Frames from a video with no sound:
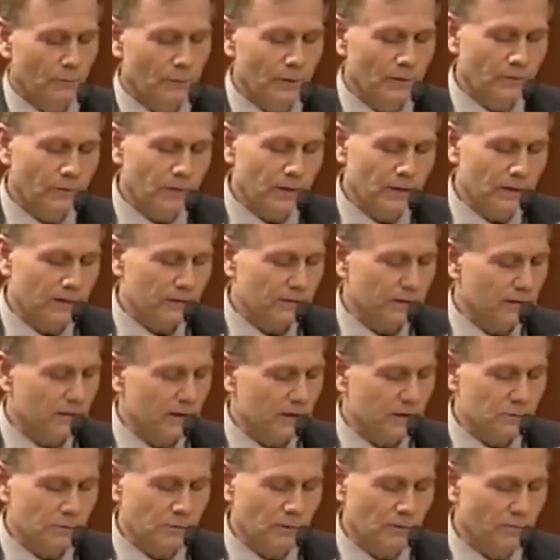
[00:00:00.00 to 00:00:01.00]
We think that,
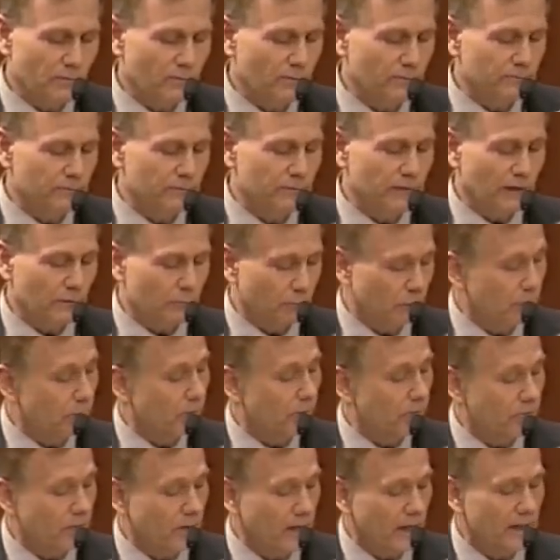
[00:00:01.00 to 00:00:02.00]
this will f that we
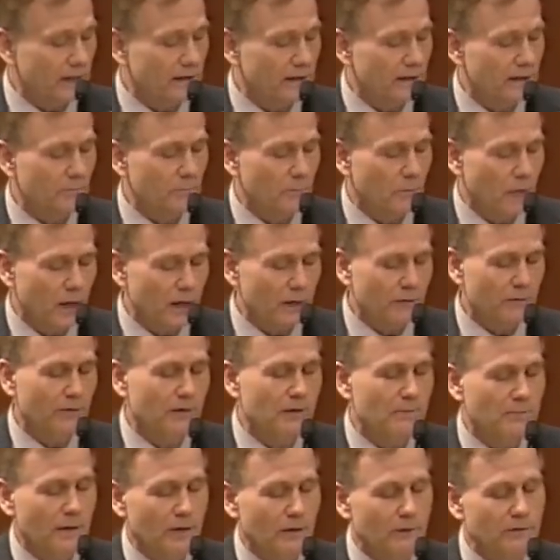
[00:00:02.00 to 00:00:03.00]
will find that a
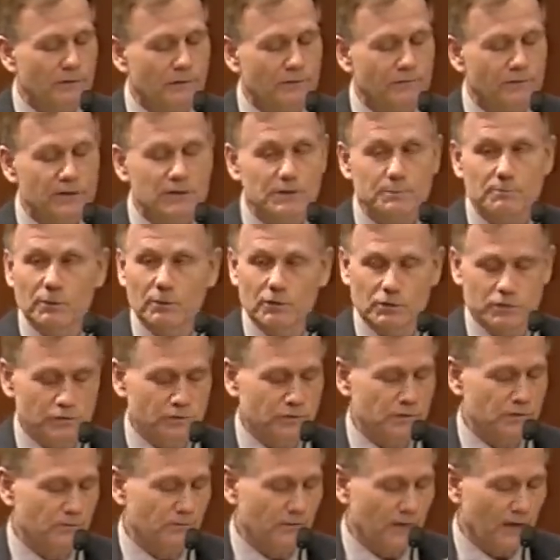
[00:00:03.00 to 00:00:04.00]
moderate amount of
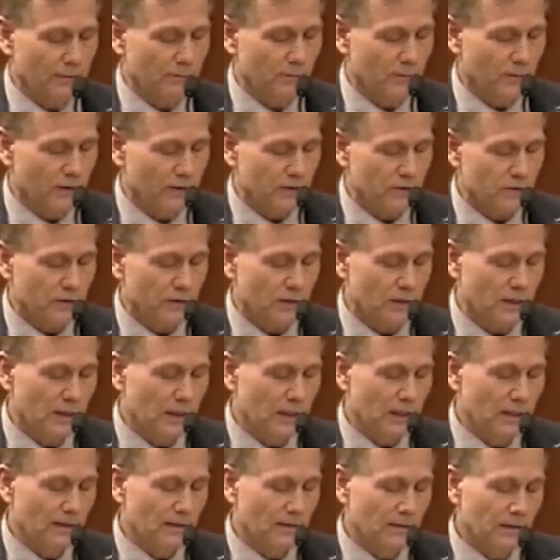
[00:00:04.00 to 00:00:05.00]
exposure to vibration,
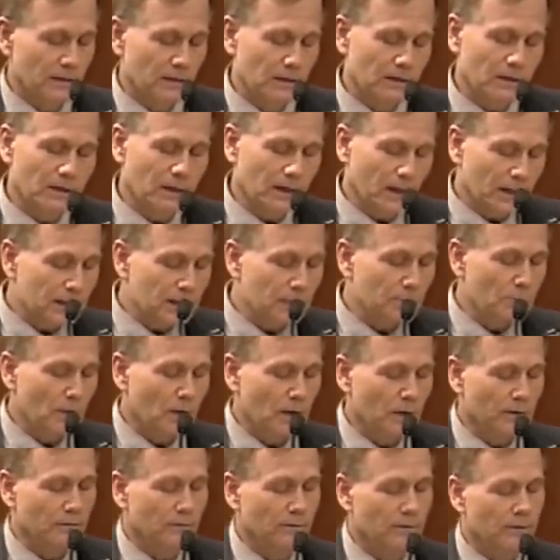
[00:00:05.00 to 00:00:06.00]
like a
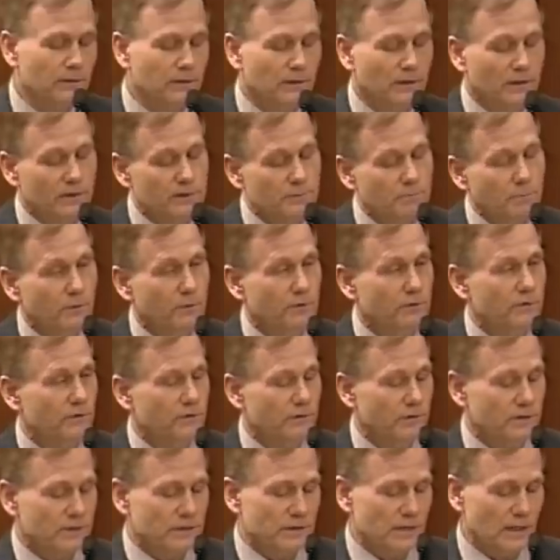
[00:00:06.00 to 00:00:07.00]
moderate exposure
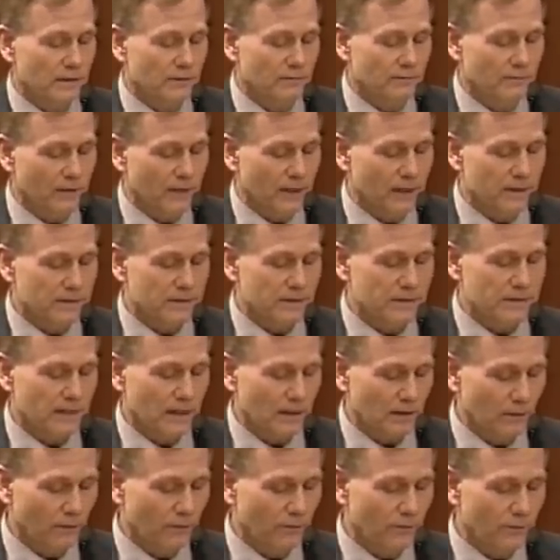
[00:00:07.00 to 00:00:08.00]
to sun rays, is
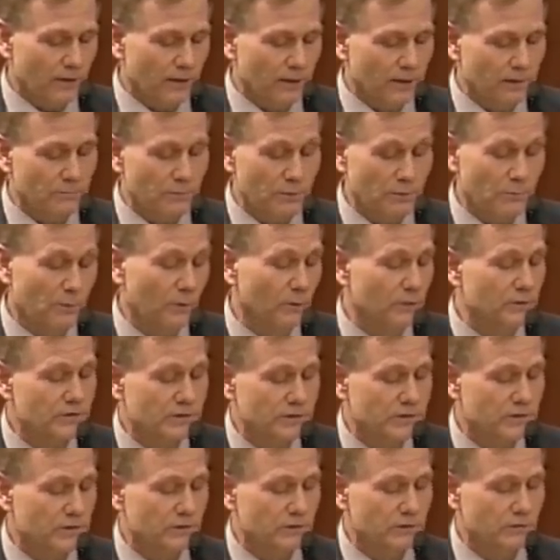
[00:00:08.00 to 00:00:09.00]
healthy and
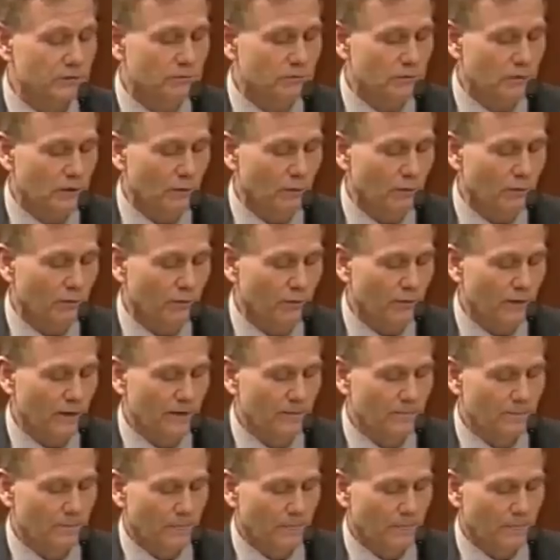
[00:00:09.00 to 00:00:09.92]
promotes tissue growth,